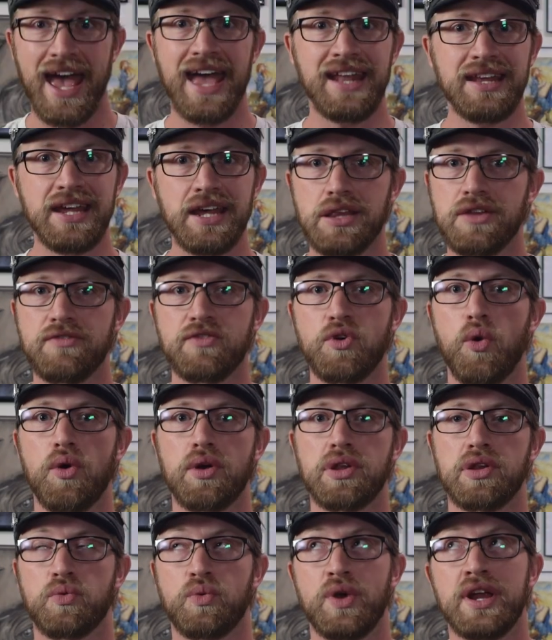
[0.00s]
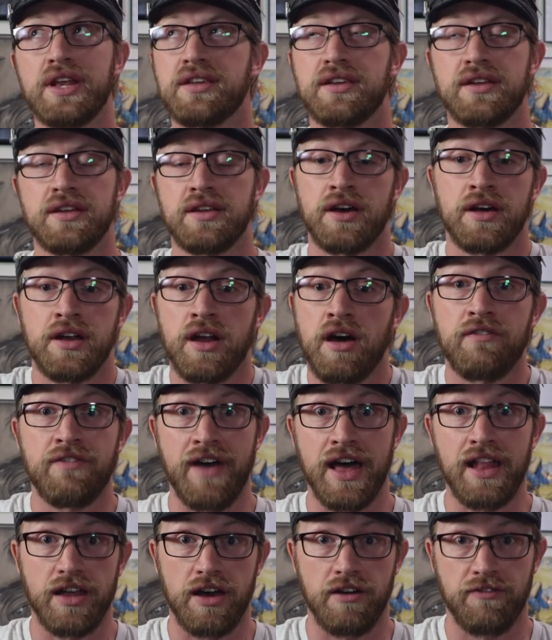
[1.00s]
and he's of course written a
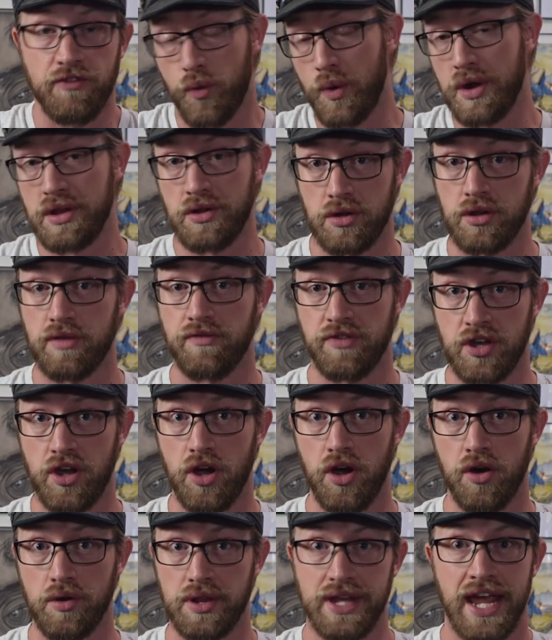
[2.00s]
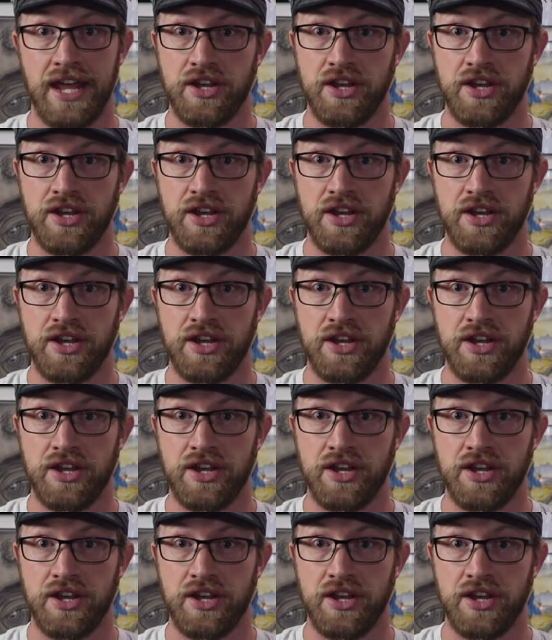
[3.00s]
novella for Wizards of the Coast